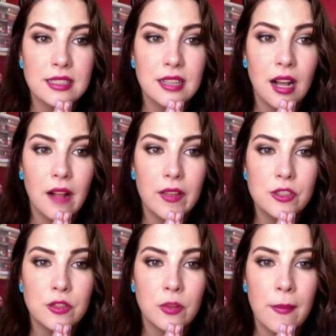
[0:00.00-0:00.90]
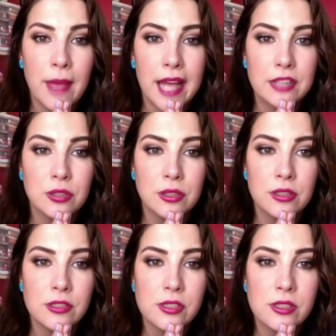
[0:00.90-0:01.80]
to college for my
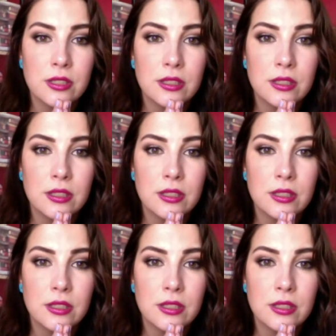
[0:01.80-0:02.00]
bachelor's